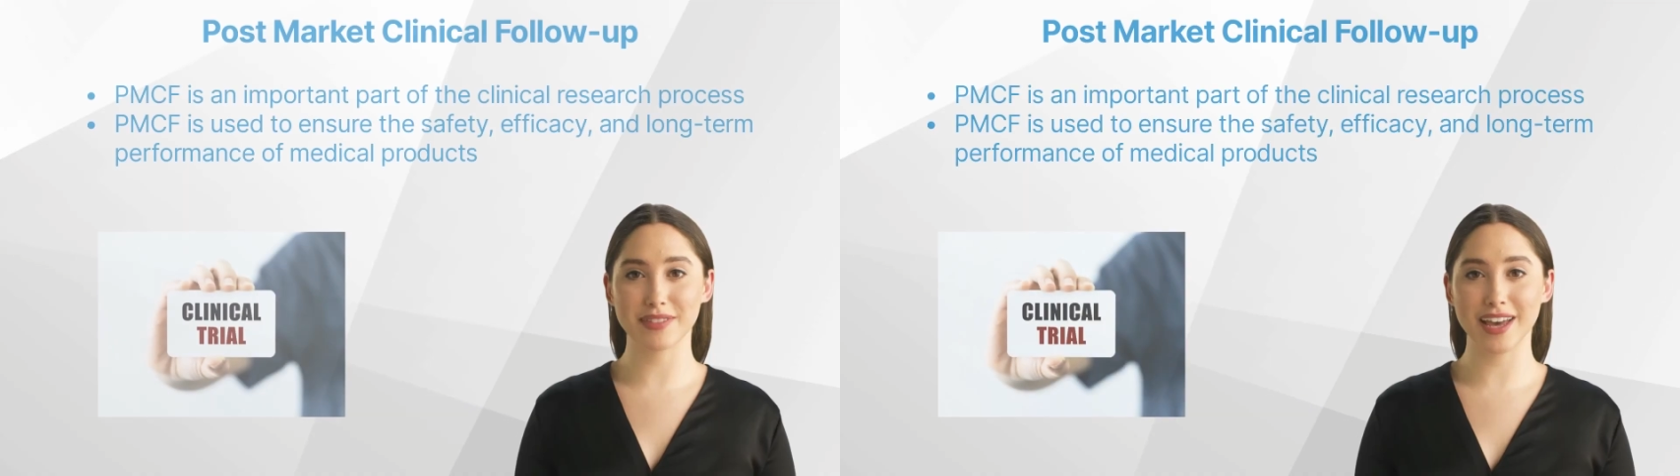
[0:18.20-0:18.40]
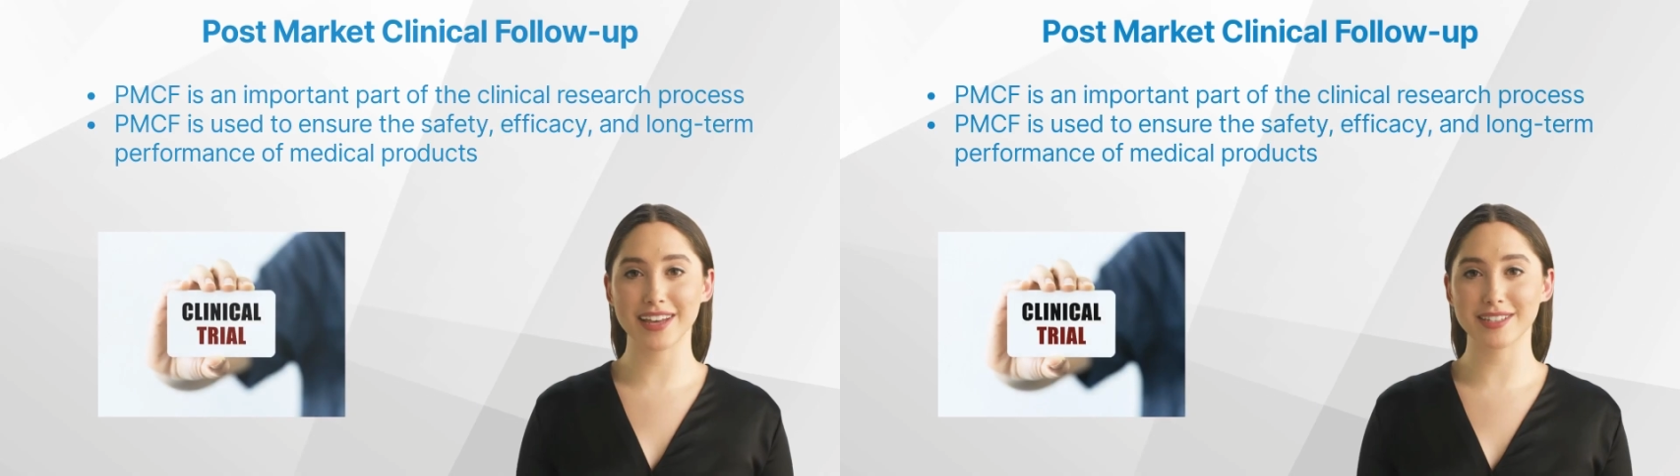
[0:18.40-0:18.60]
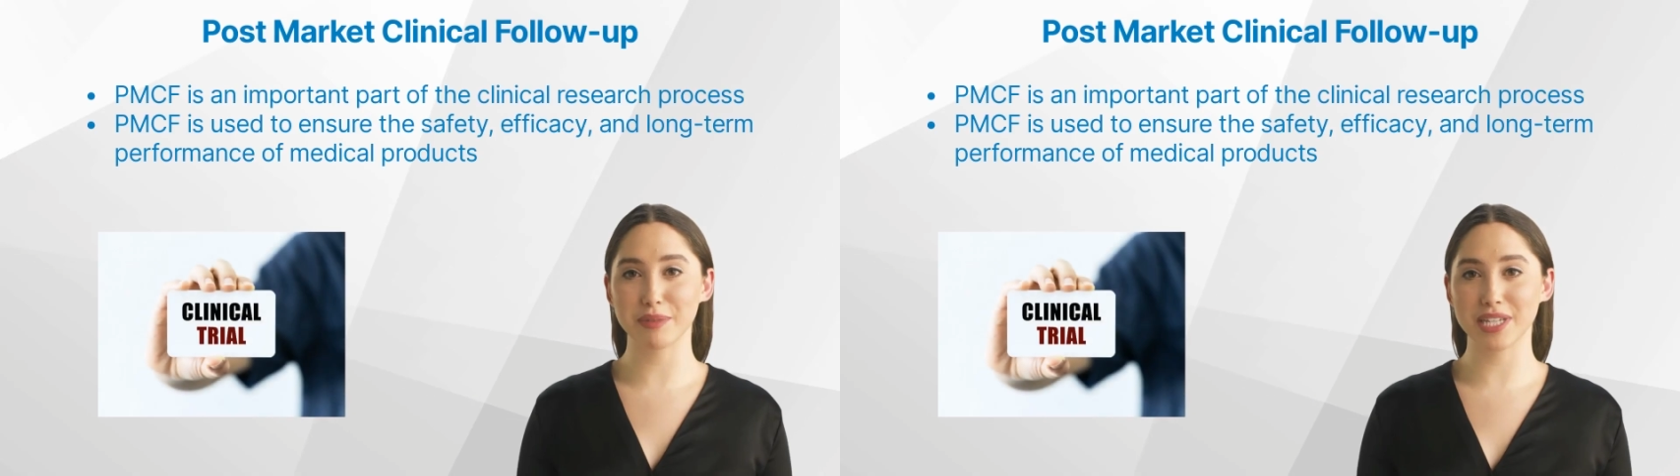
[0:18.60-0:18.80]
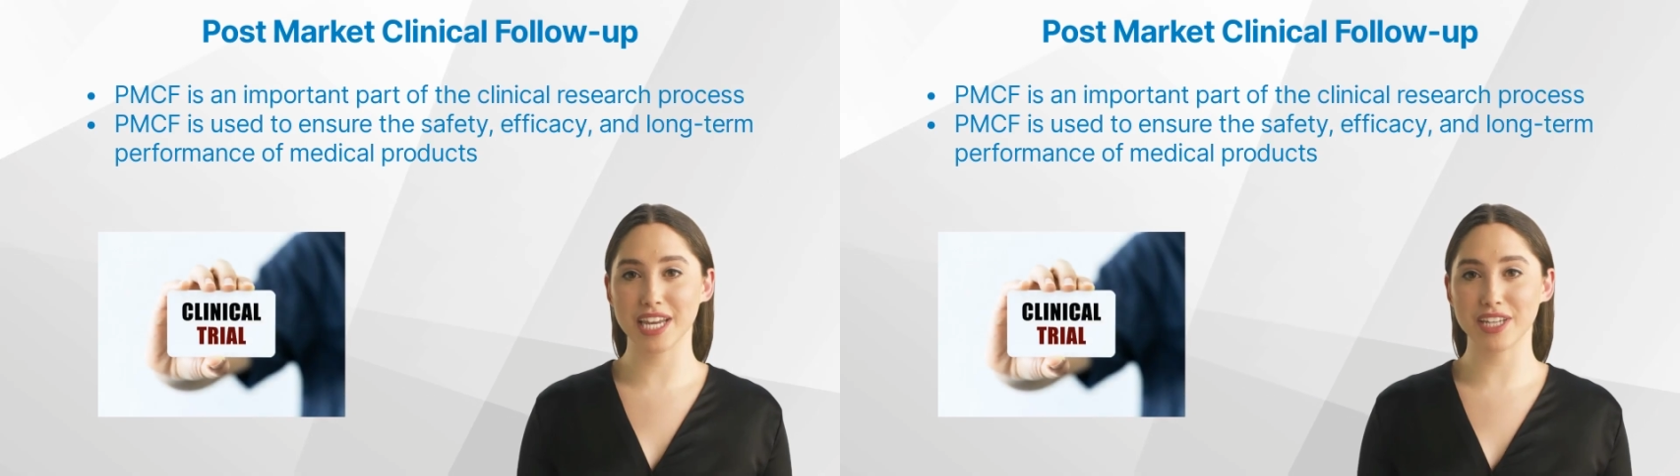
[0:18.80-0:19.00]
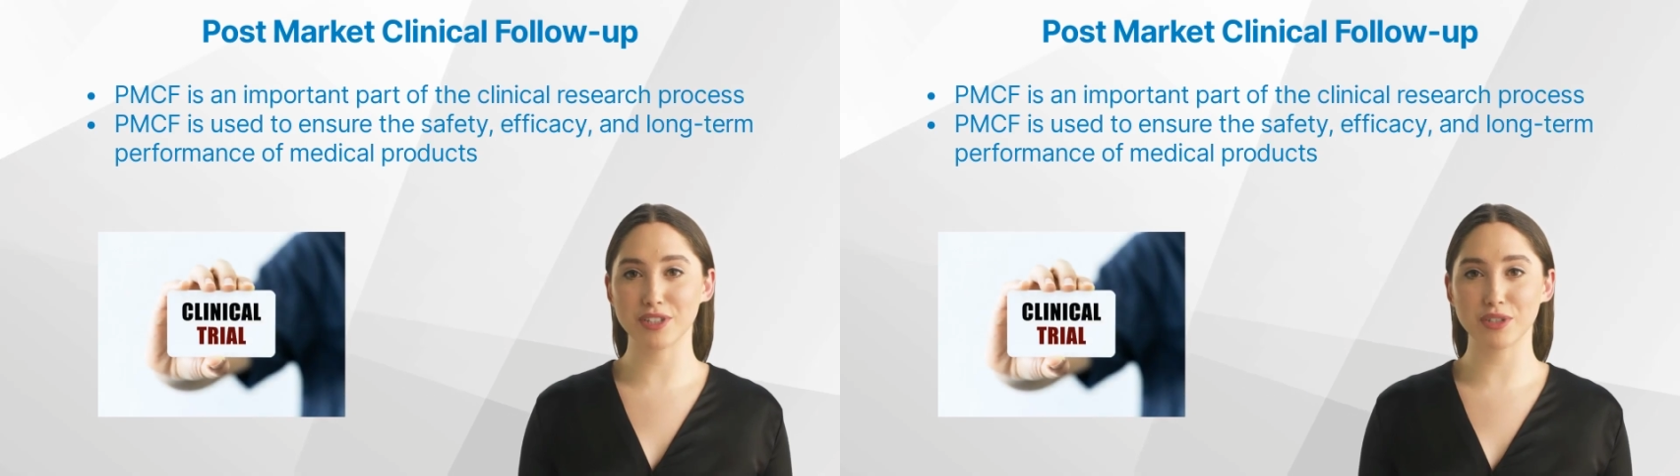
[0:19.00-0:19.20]
As a
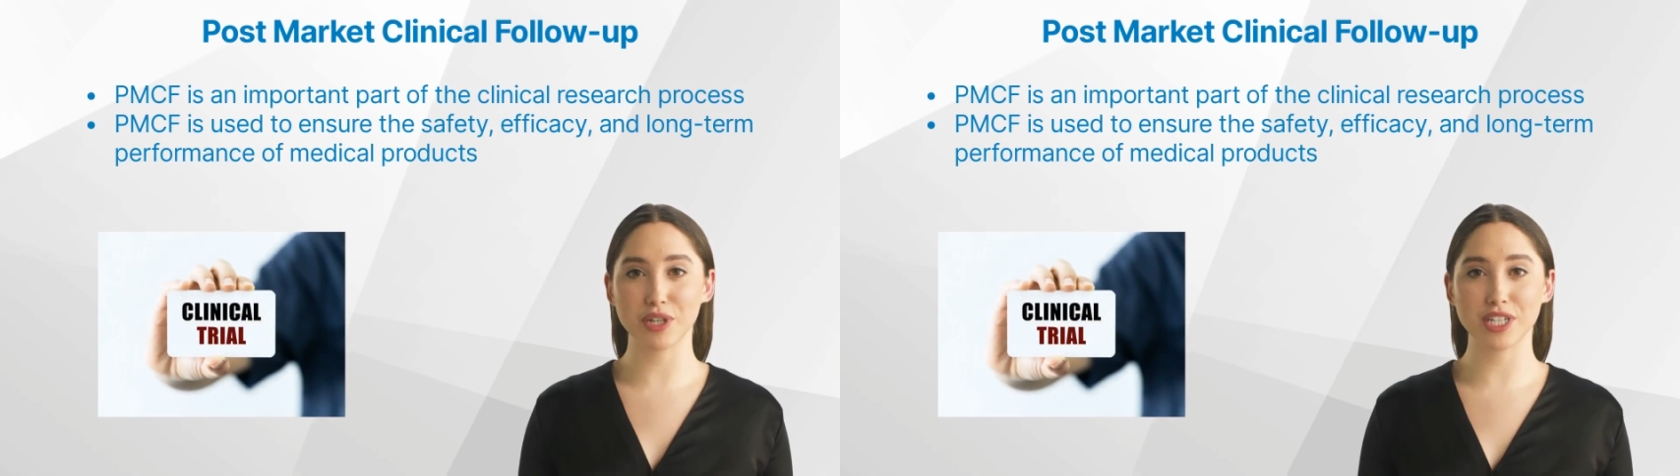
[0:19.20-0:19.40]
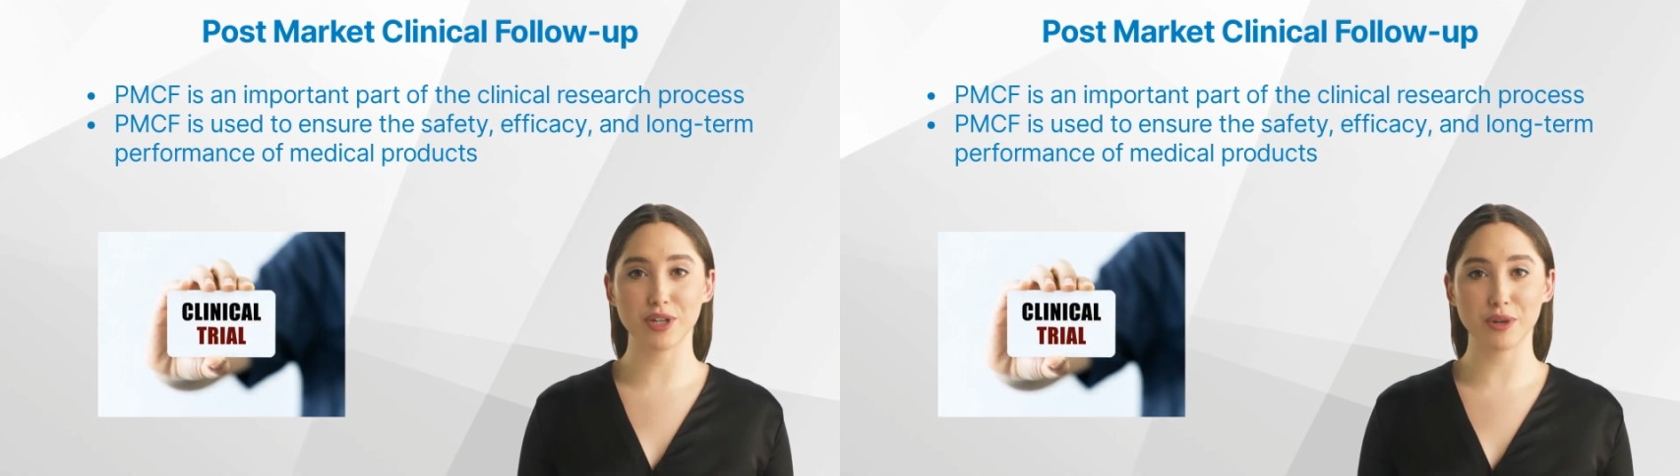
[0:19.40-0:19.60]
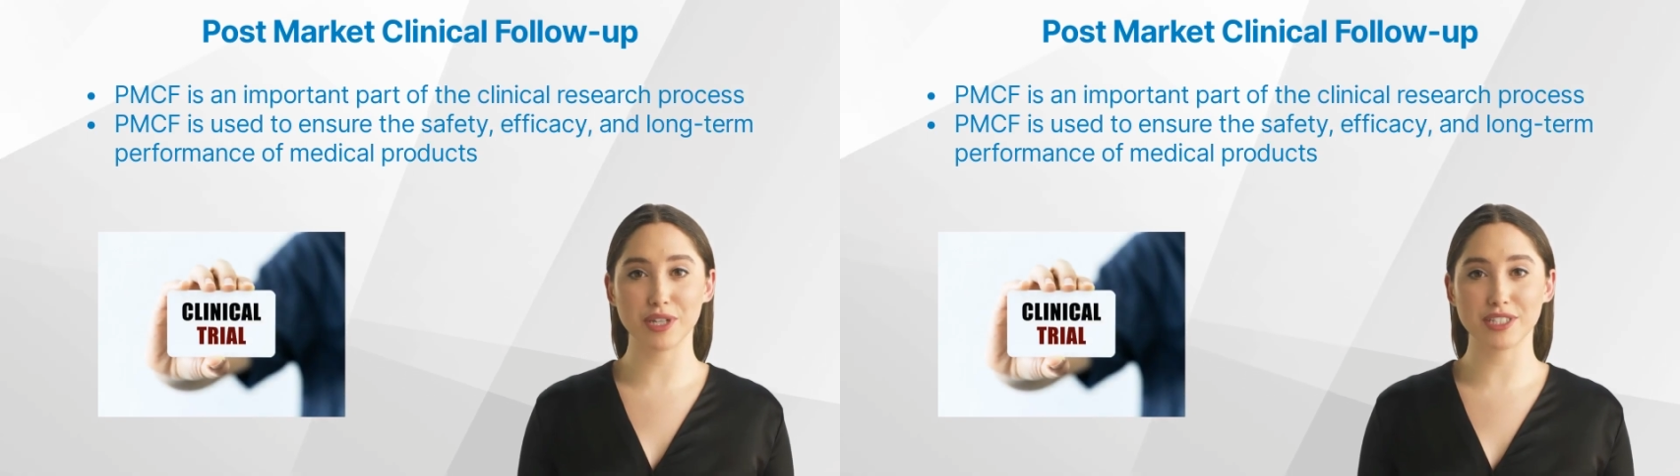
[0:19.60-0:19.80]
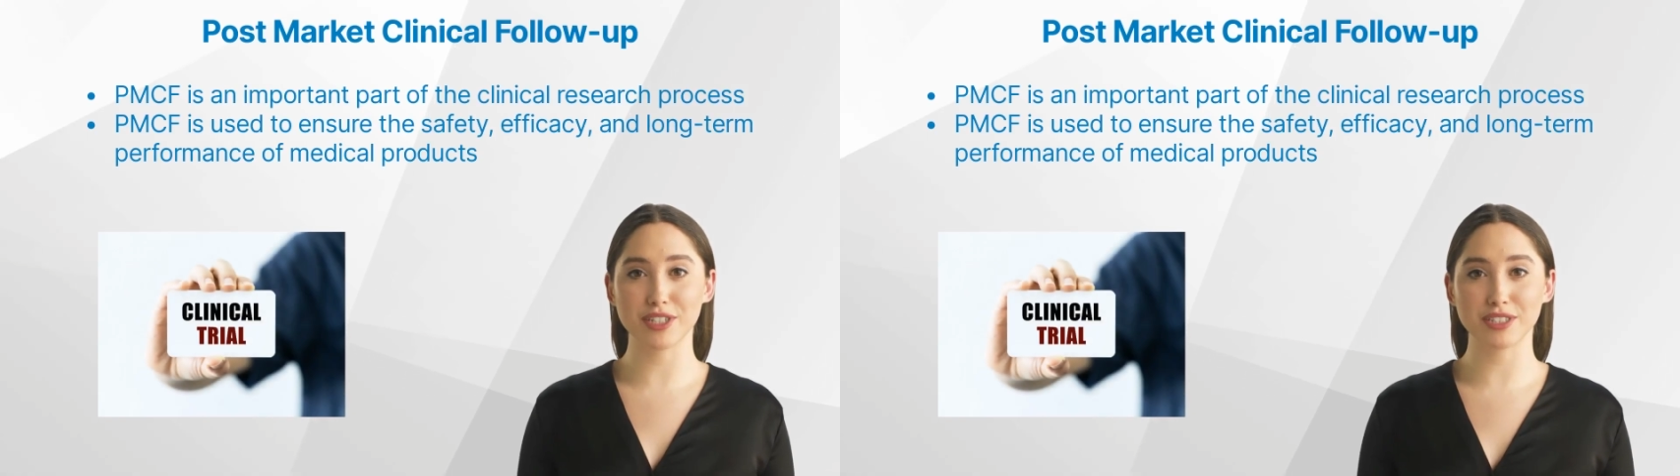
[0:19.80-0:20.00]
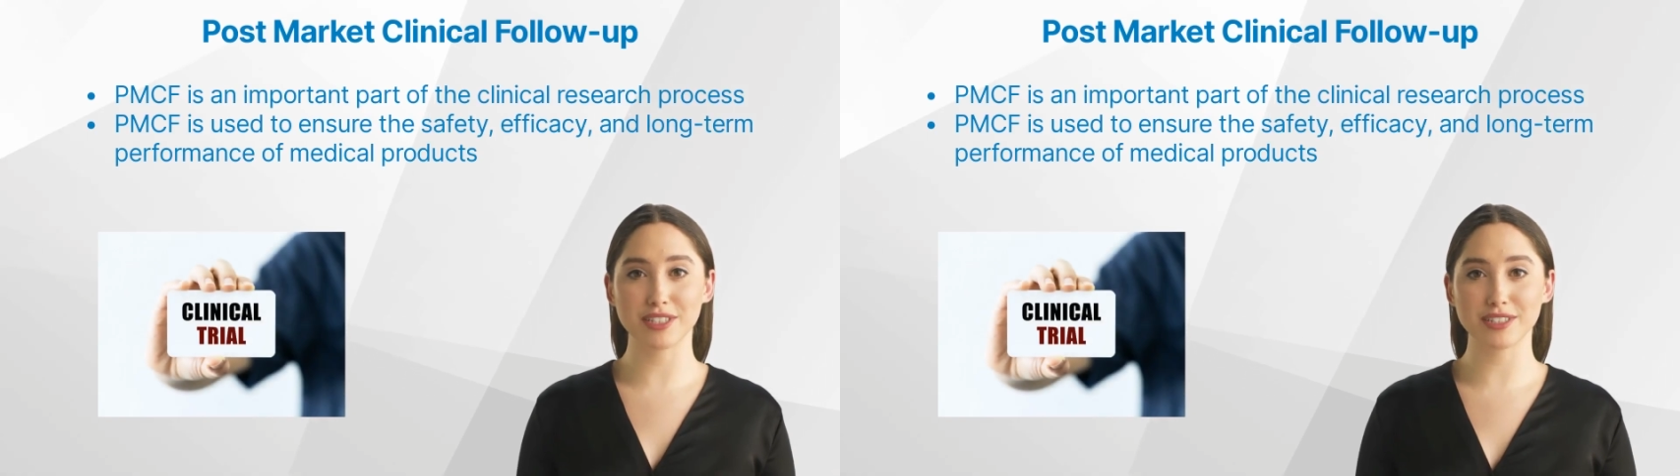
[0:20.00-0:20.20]
beginner clinical
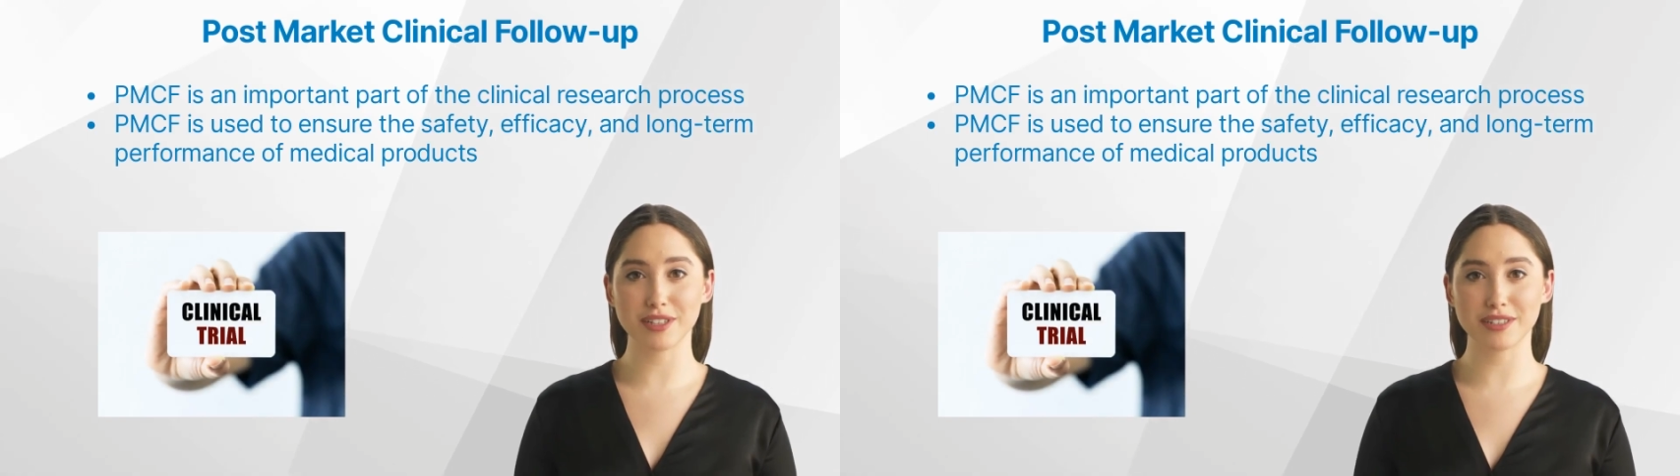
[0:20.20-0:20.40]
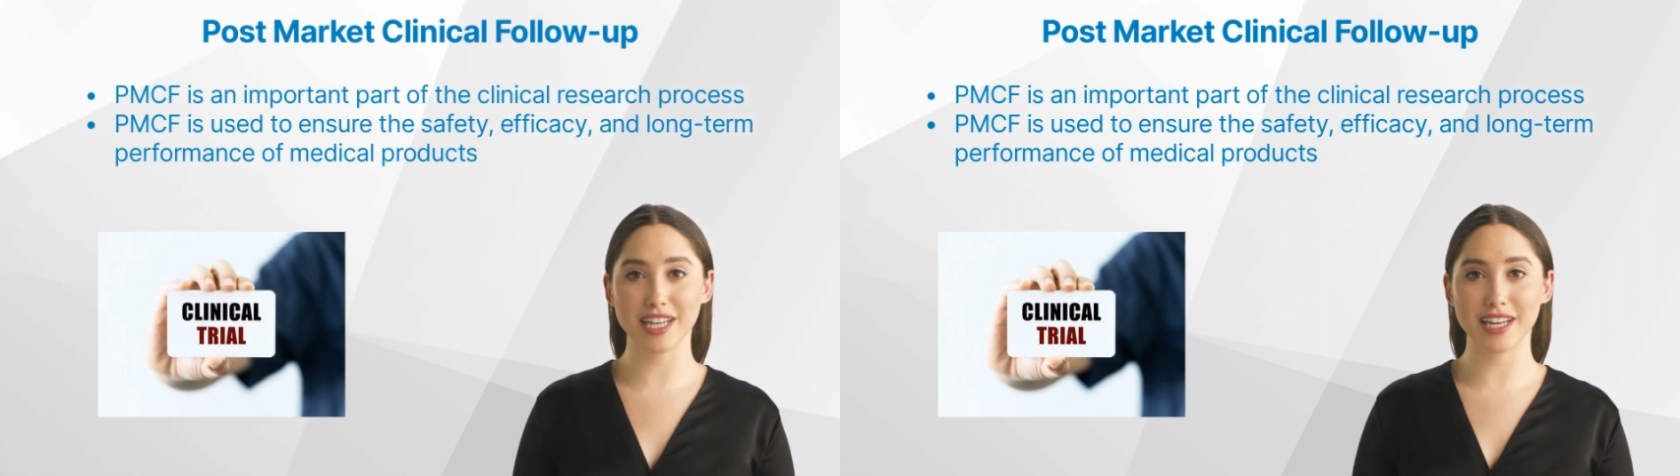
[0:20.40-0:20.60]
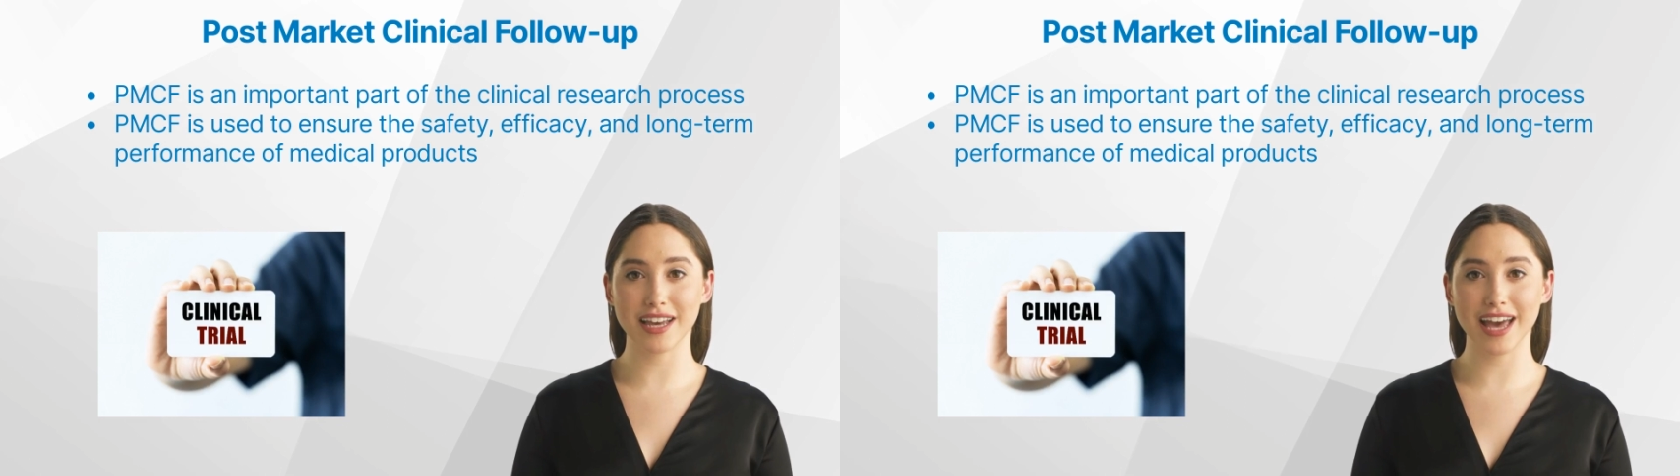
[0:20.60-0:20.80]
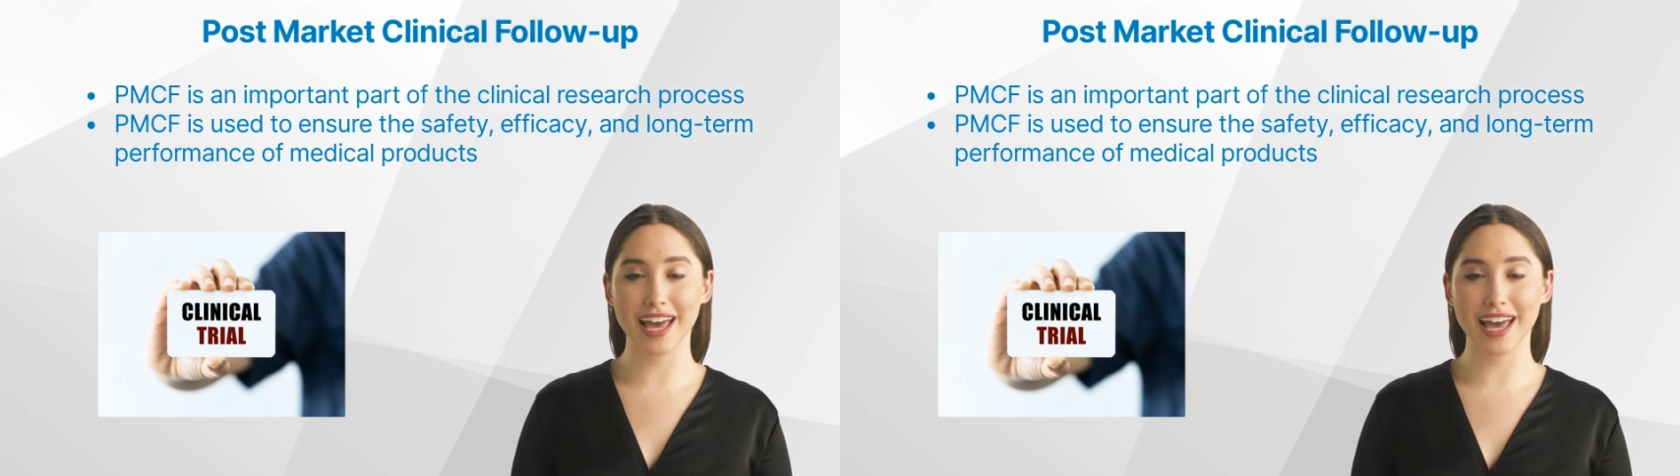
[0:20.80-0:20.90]
research associate